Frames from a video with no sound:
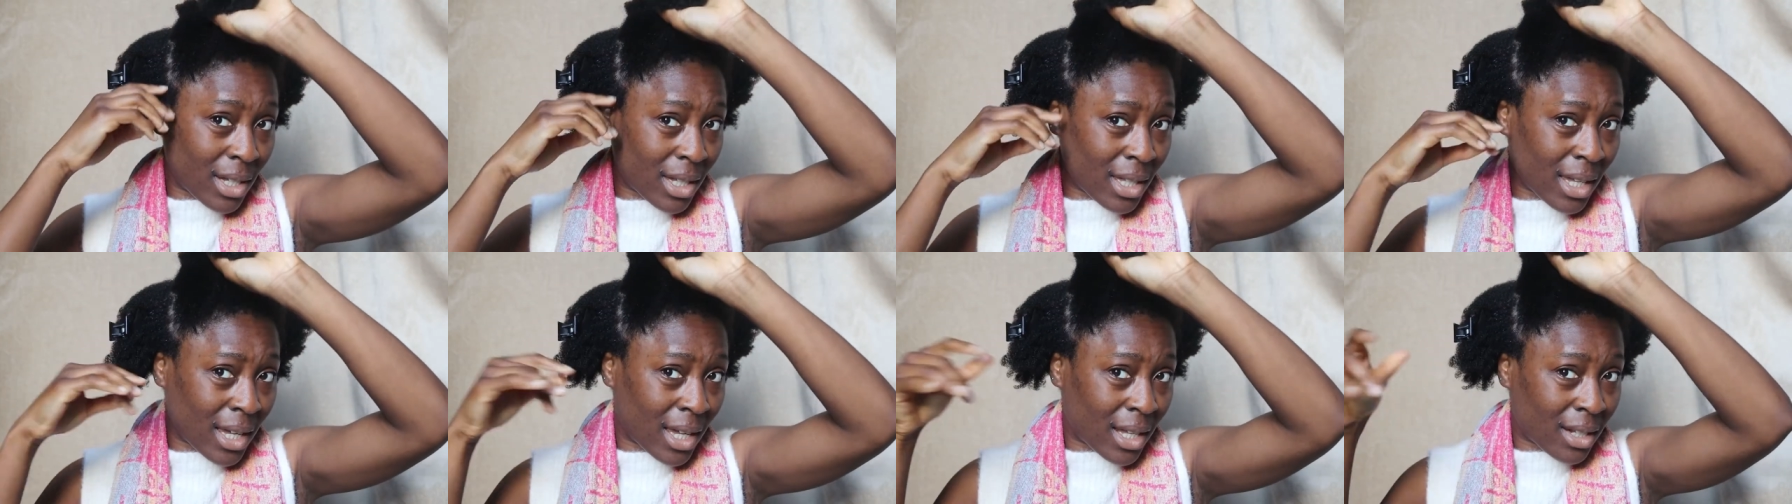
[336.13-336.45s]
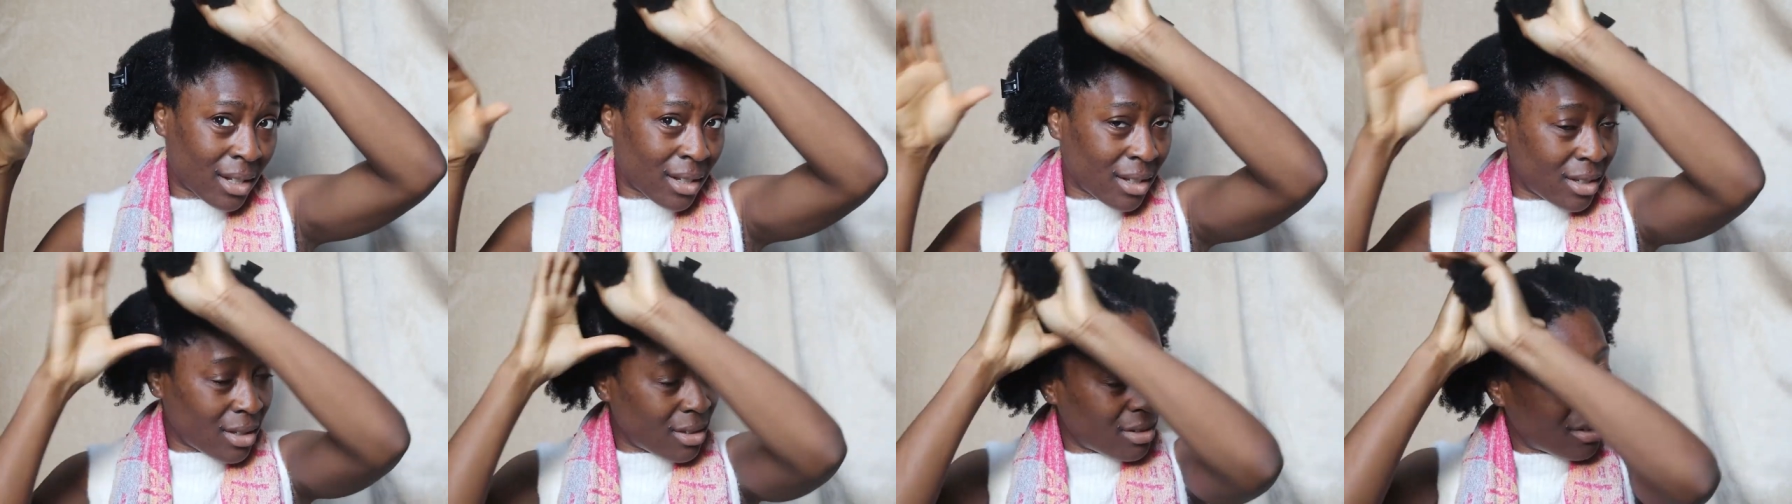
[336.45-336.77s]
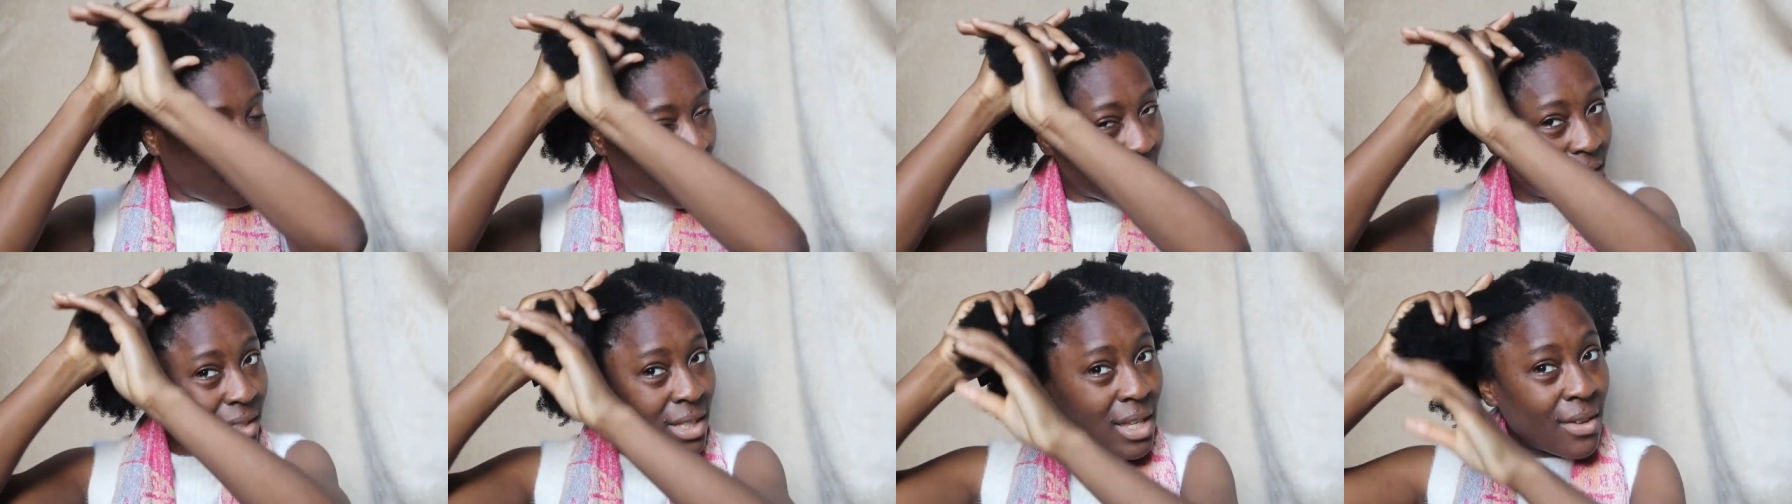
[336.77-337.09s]
Again you
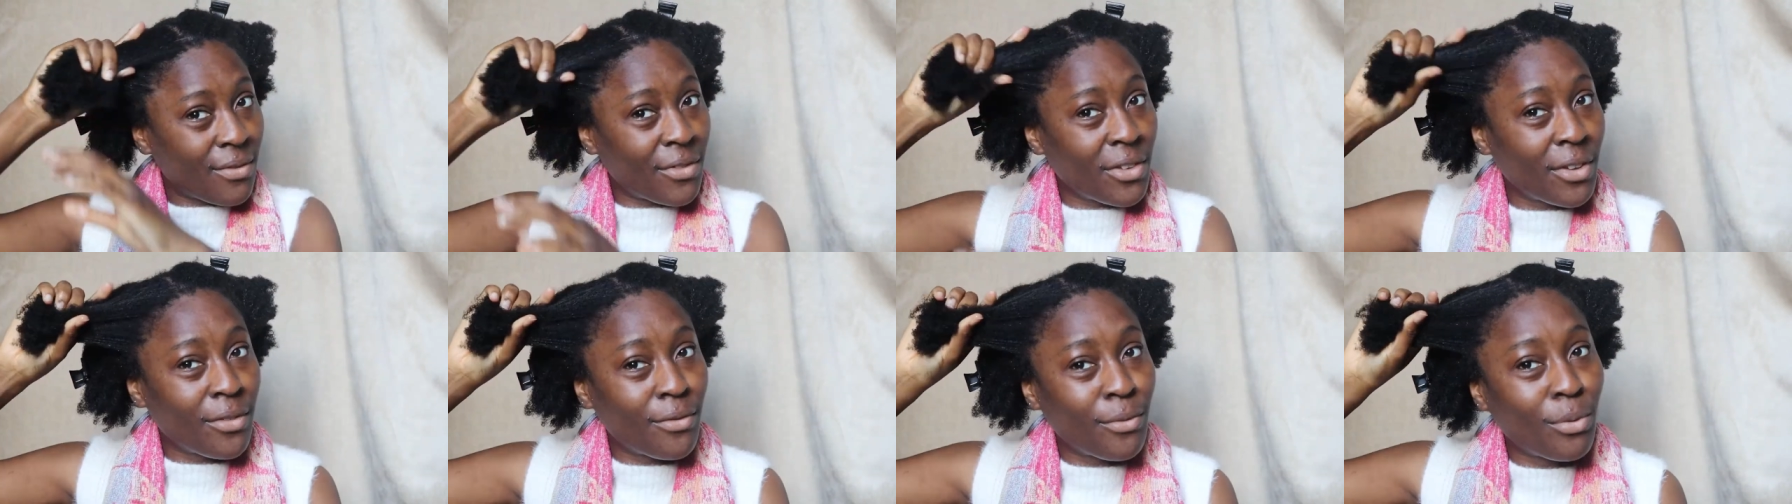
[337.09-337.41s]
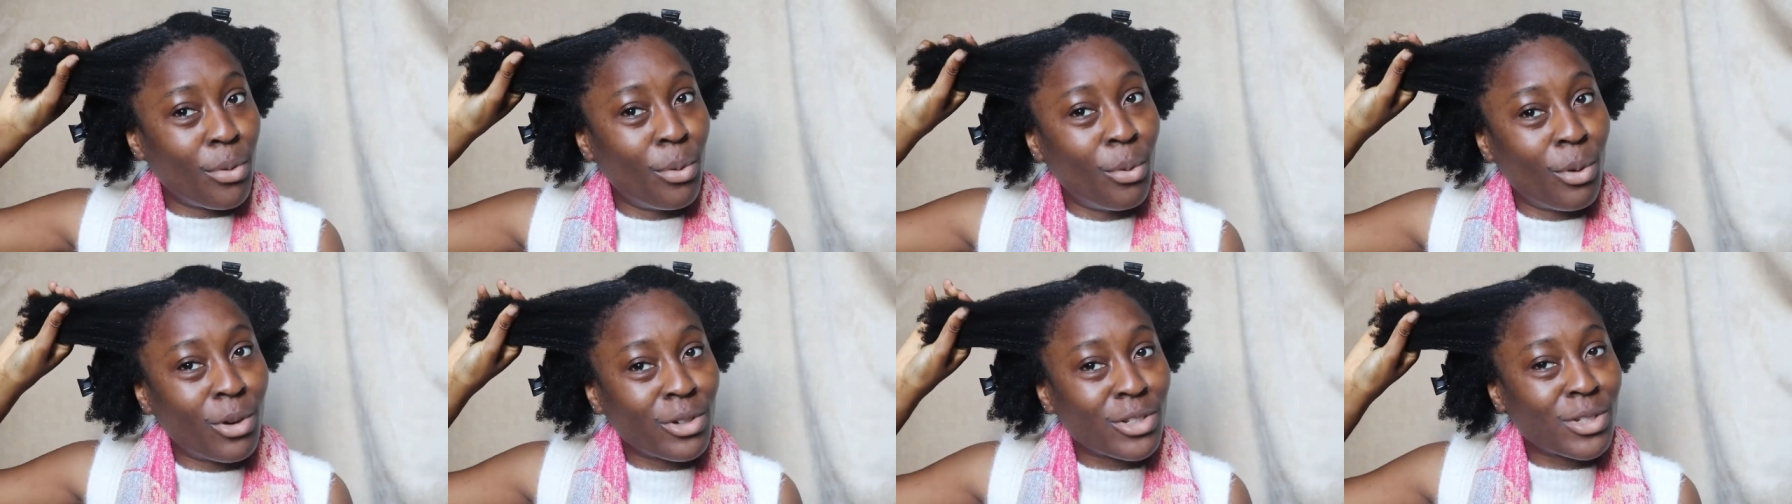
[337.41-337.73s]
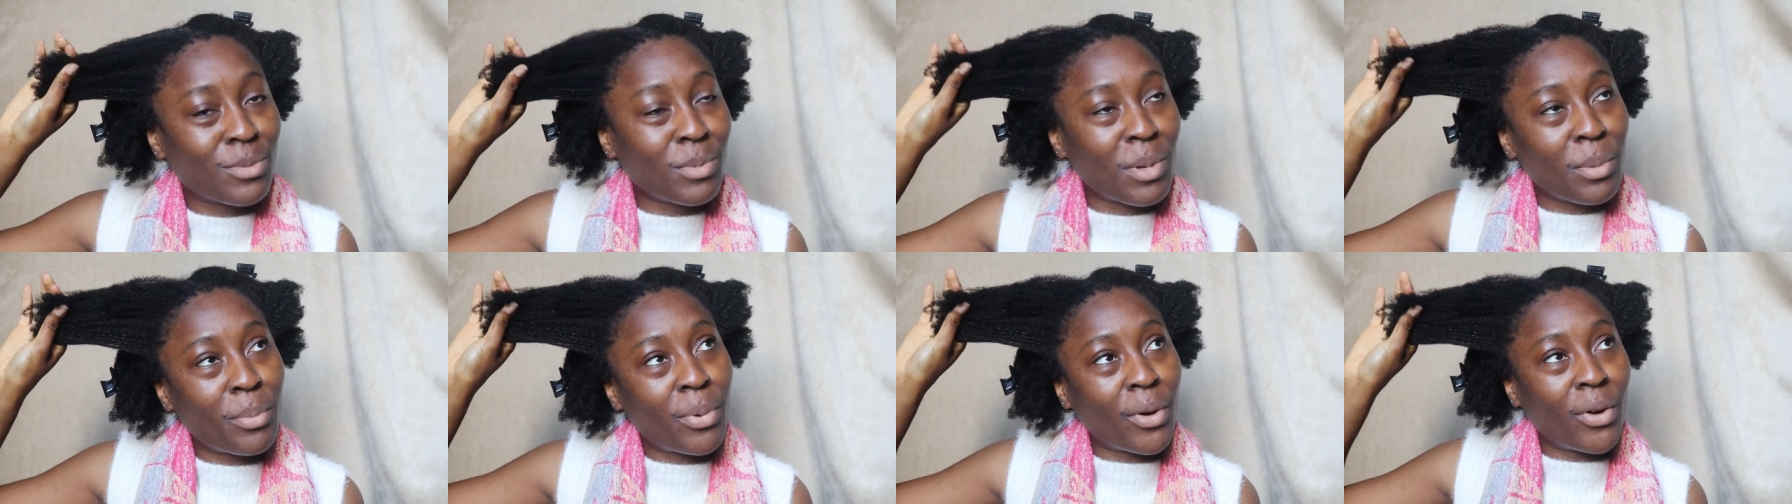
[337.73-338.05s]
guys, if you've
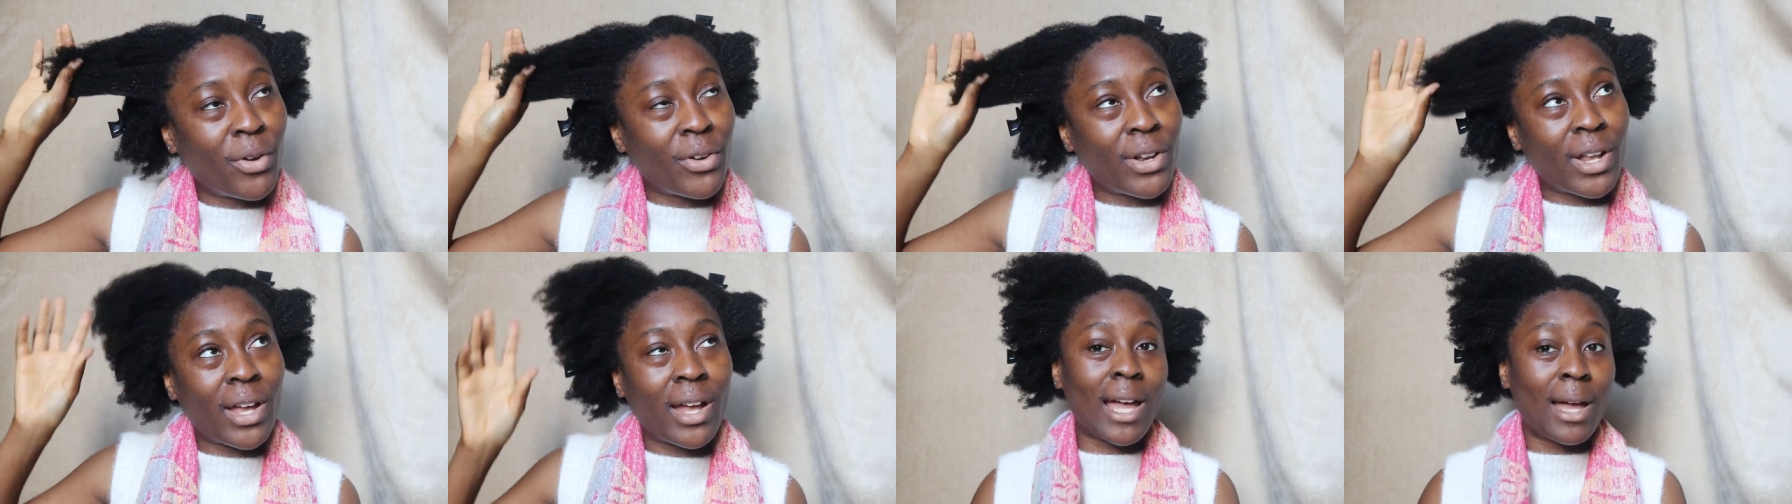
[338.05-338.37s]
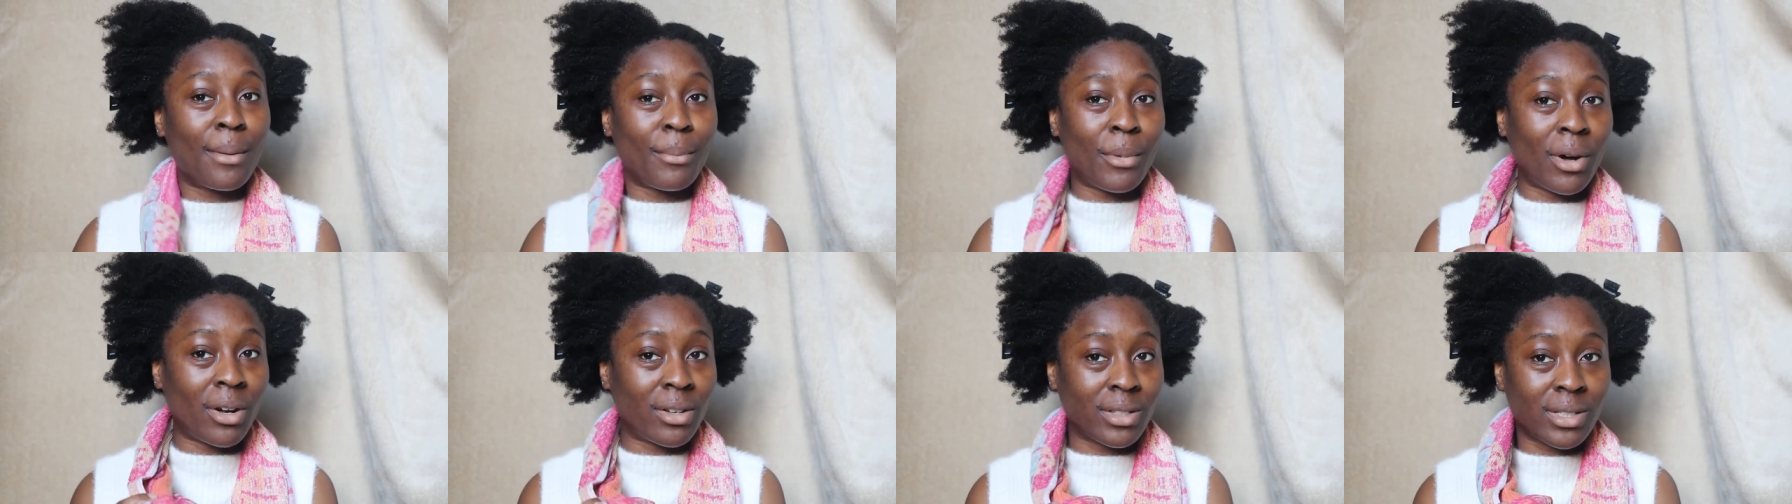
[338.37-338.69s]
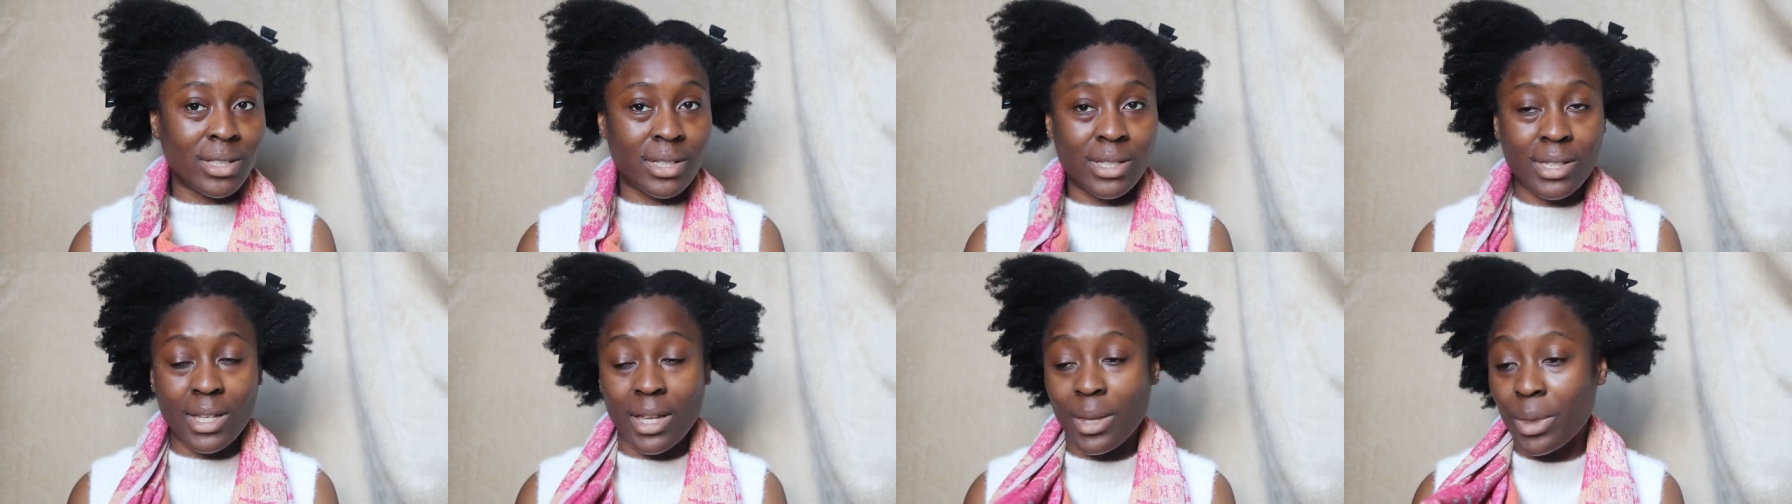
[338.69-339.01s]
watched me put on hair
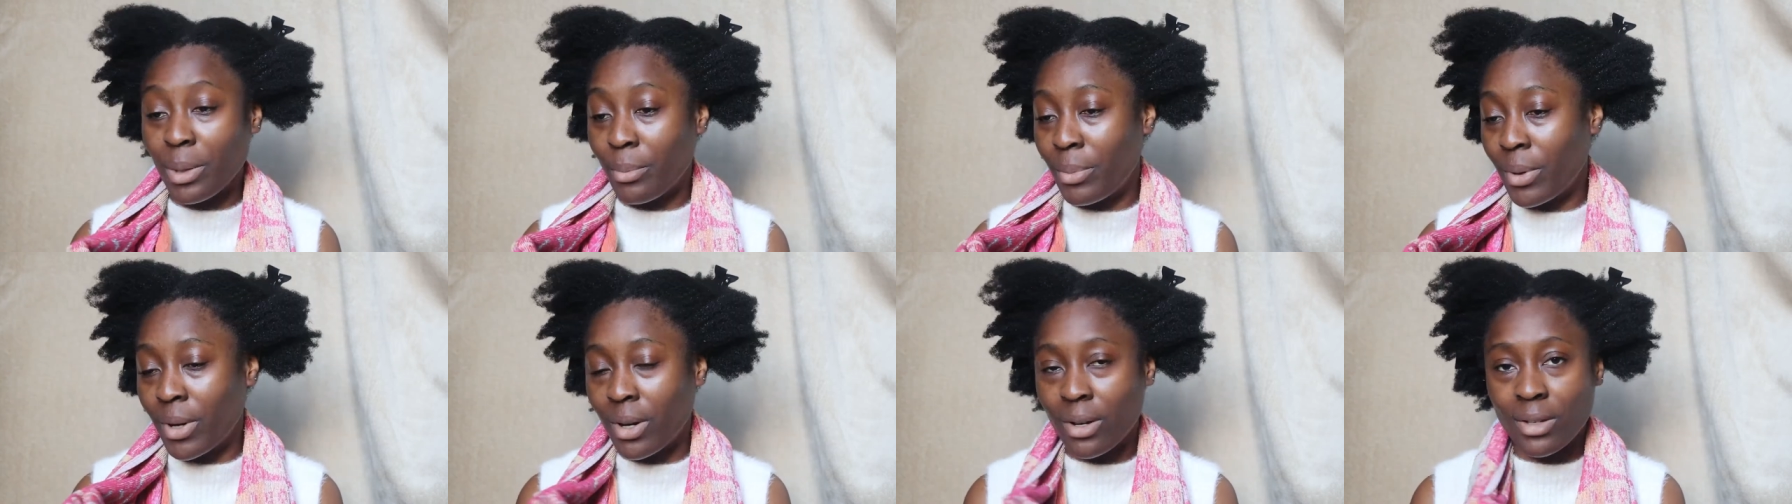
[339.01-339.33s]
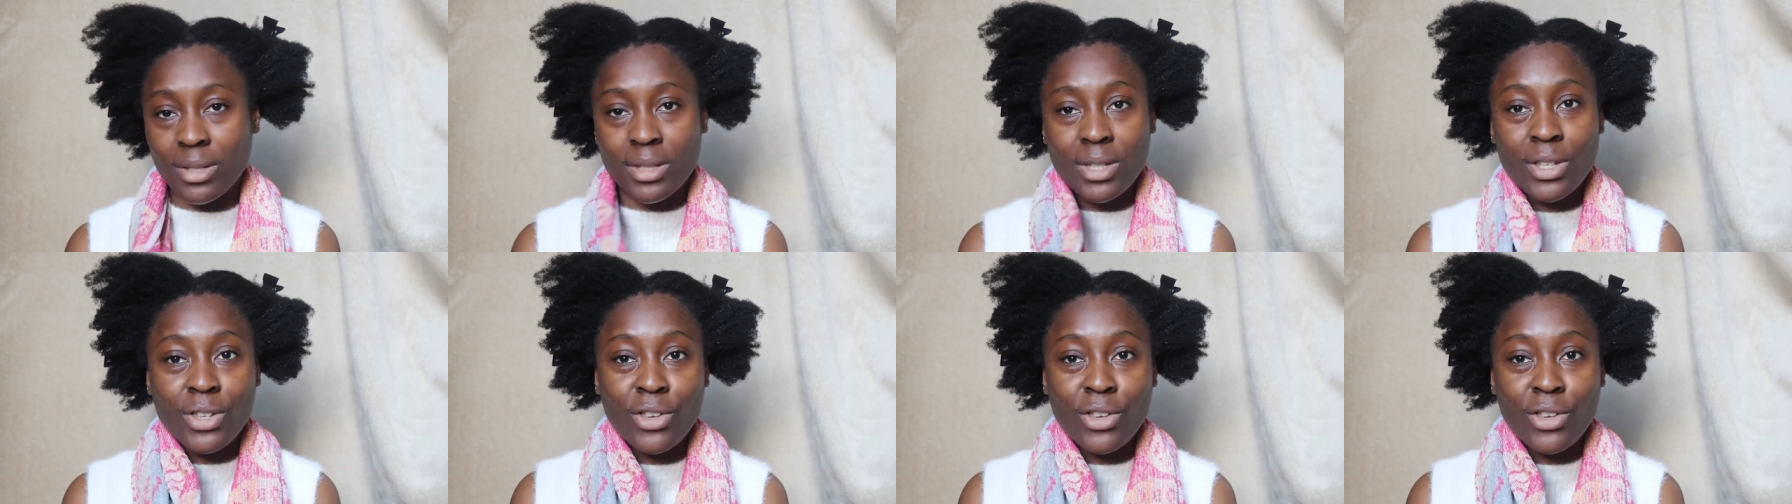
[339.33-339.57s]
masks in the past,